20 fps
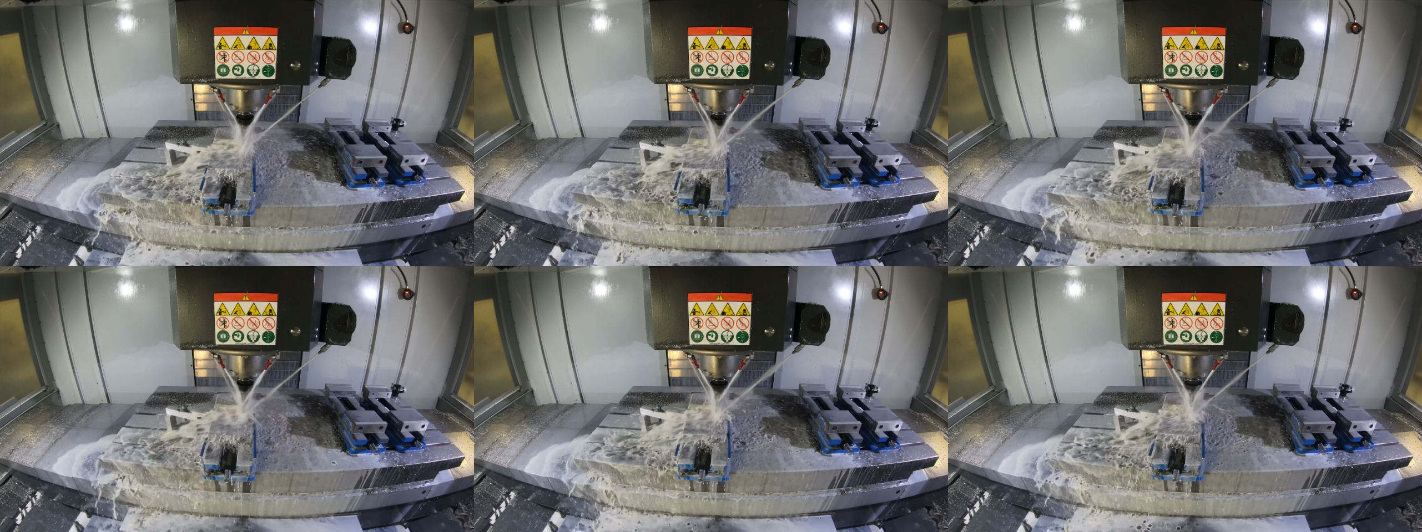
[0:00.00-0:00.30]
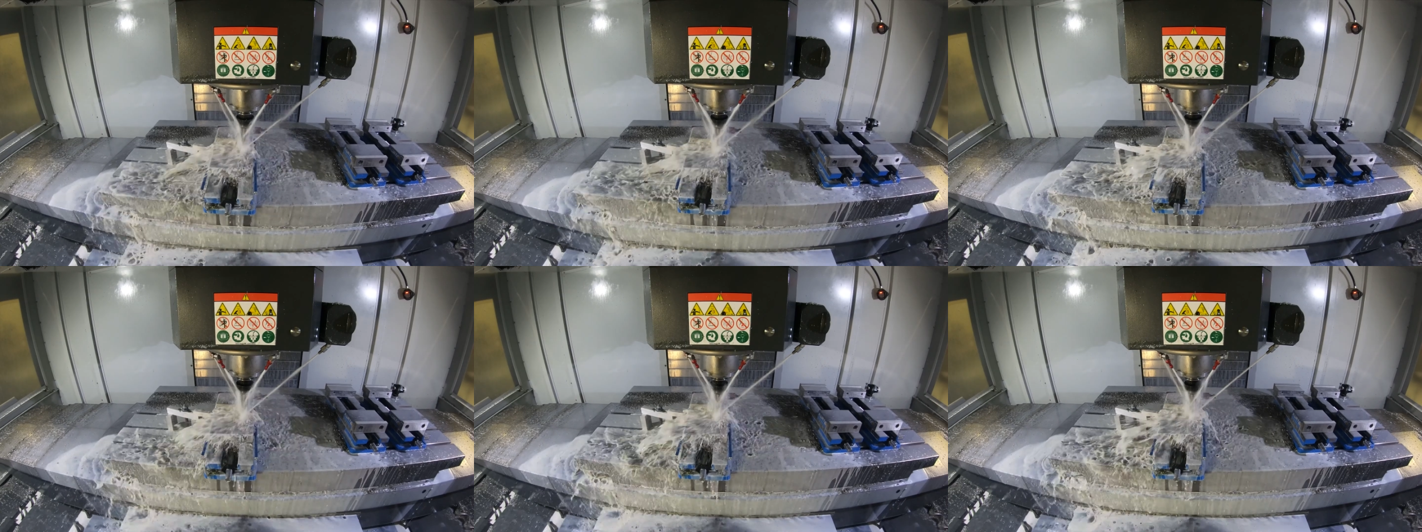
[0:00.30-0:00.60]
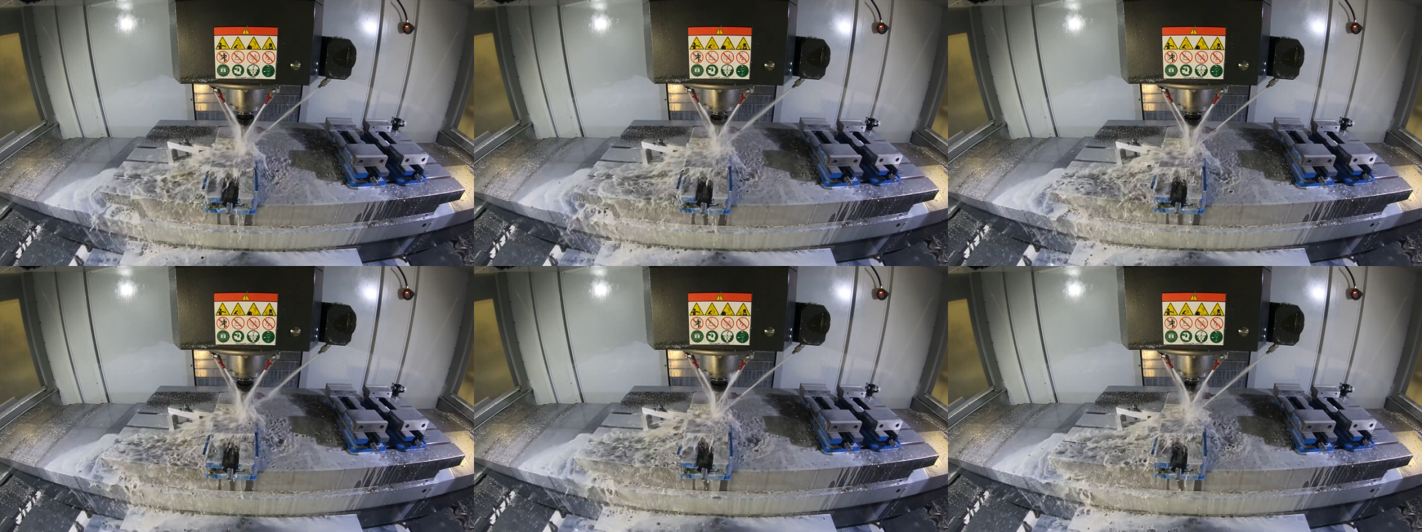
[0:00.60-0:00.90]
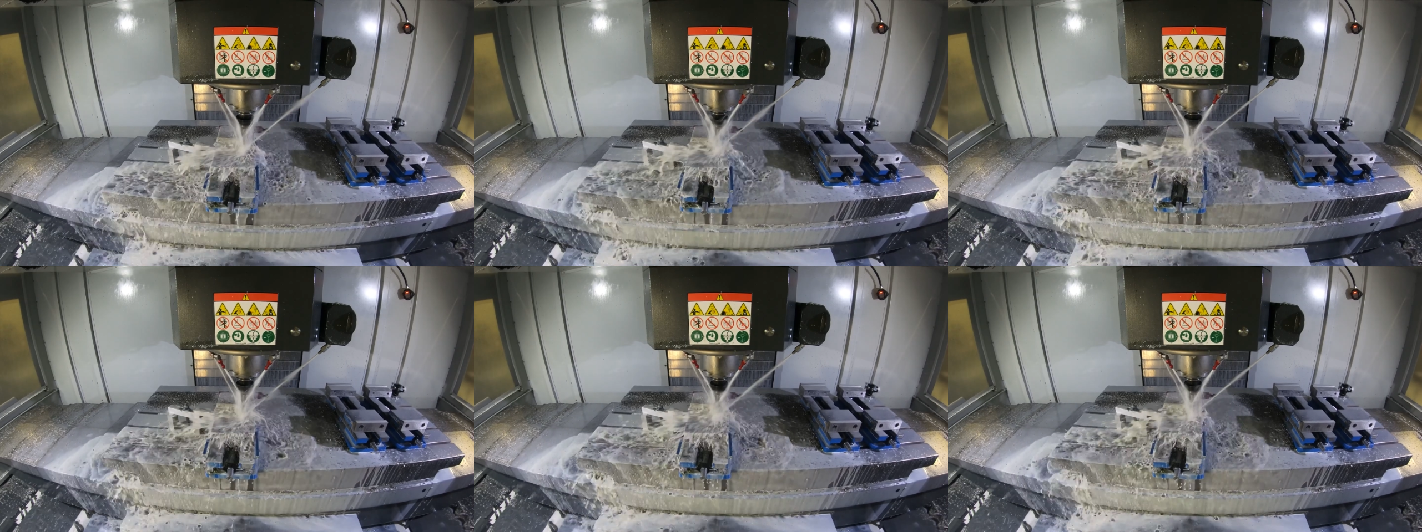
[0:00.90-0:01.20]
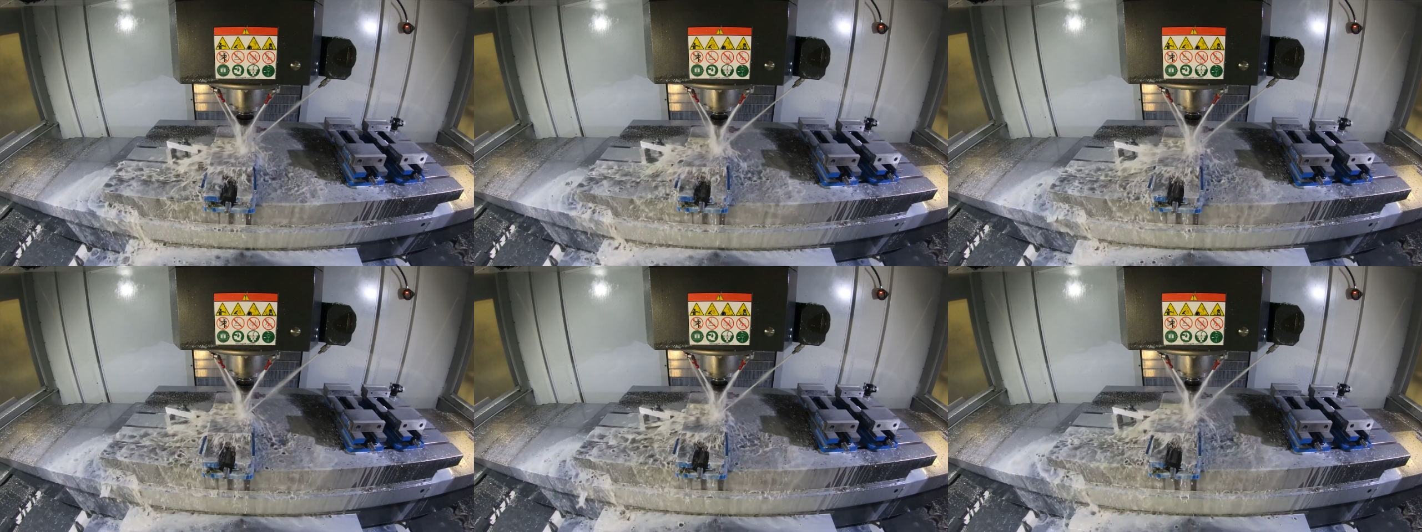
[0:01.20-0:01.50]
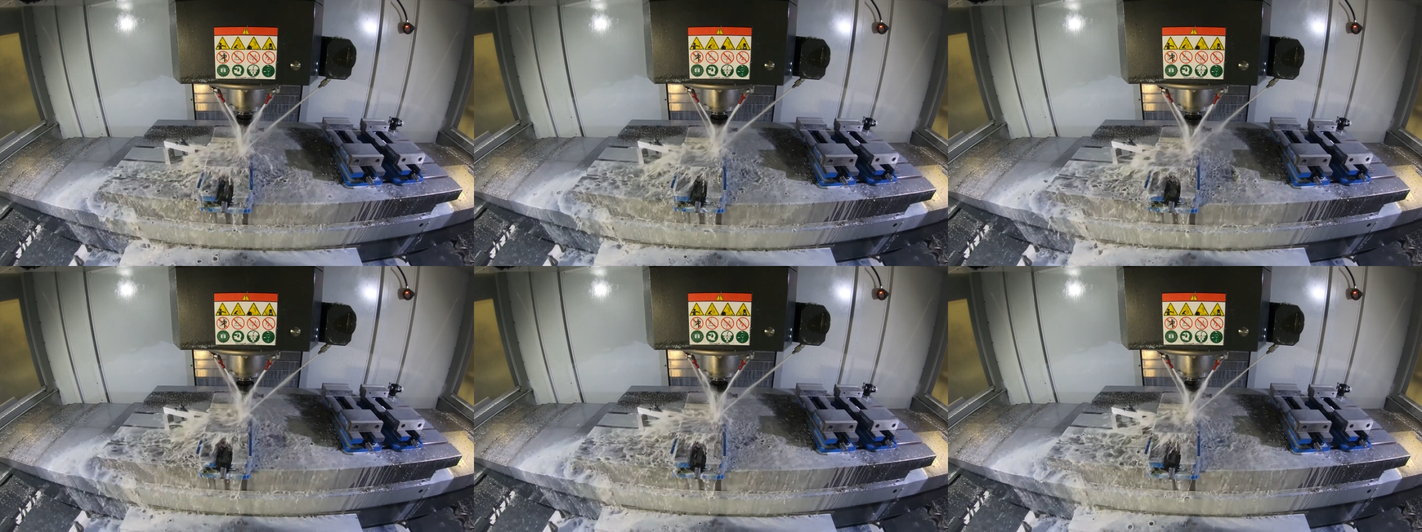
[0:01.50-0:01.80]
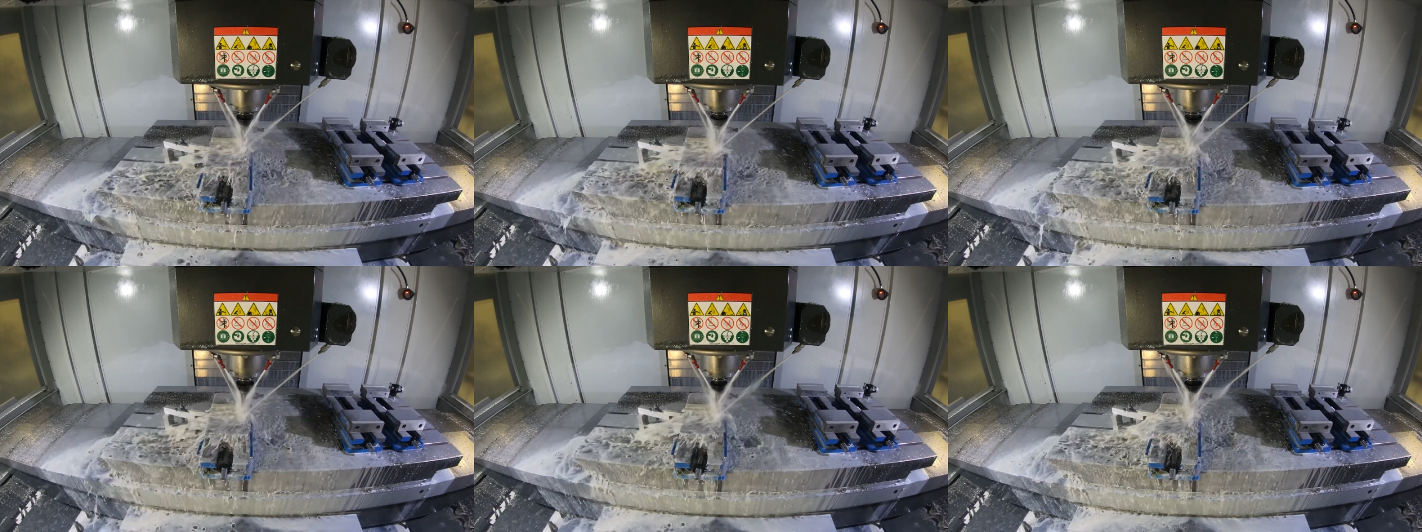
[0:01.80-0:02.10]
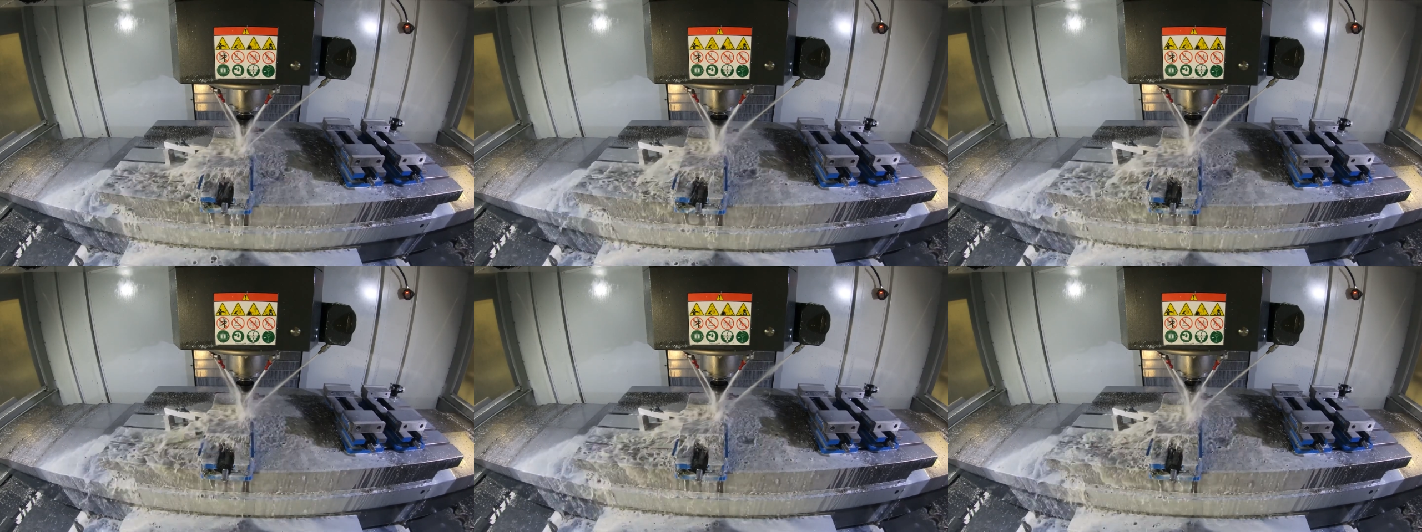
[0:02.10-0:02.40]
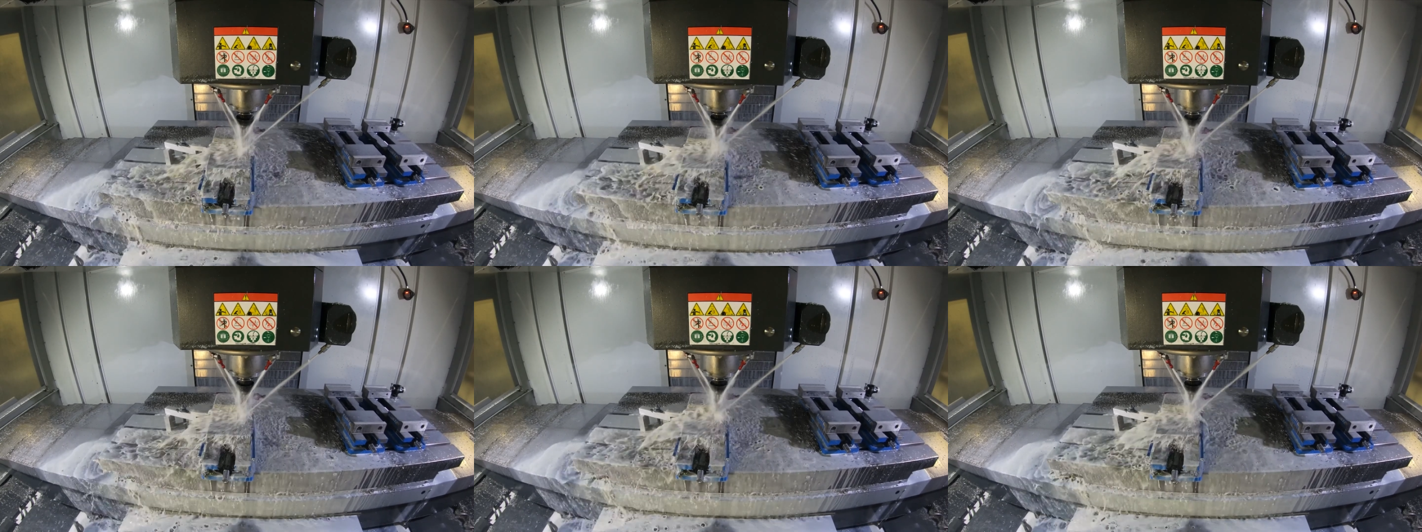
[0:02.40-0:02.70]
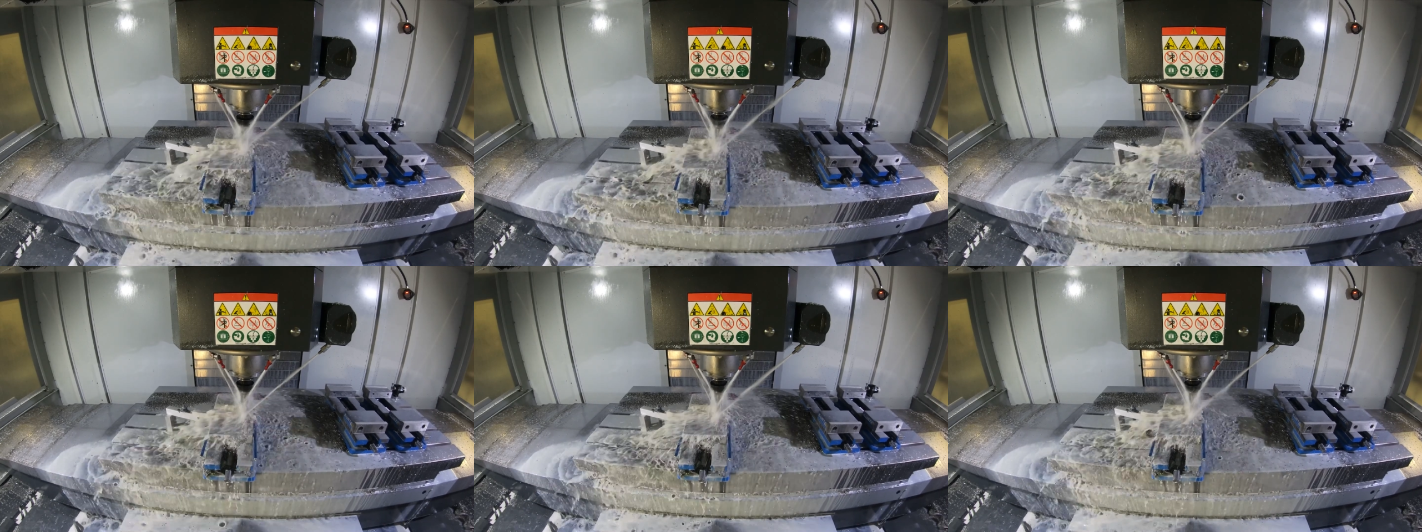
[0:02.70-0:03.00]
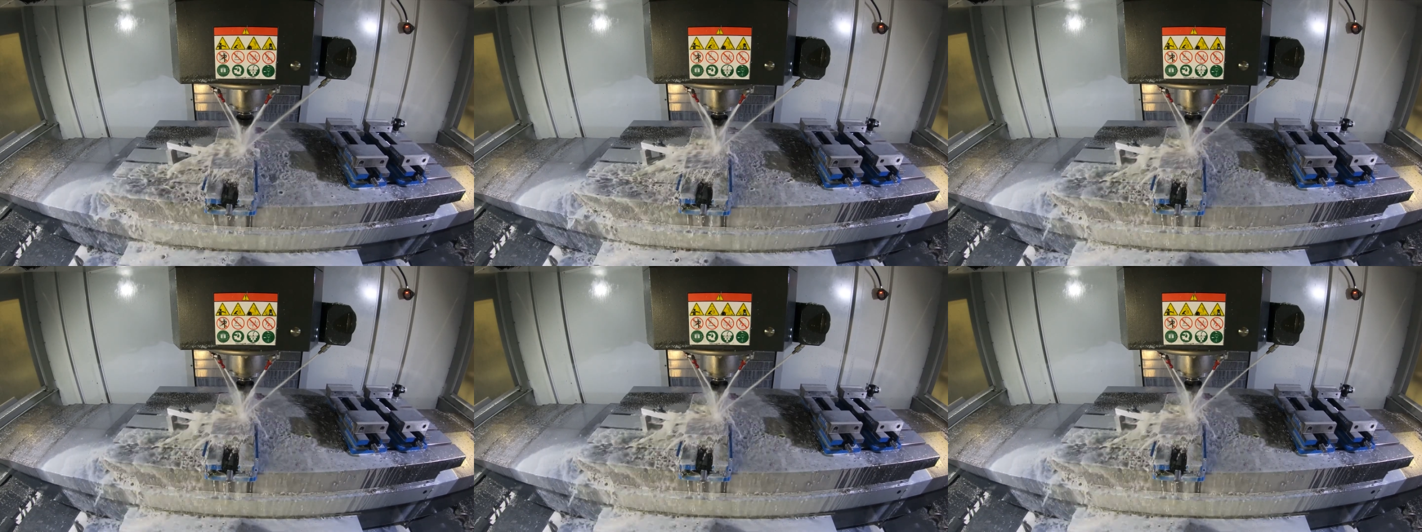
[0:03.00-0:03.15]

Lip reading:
No face is visible, so there are no lips to read.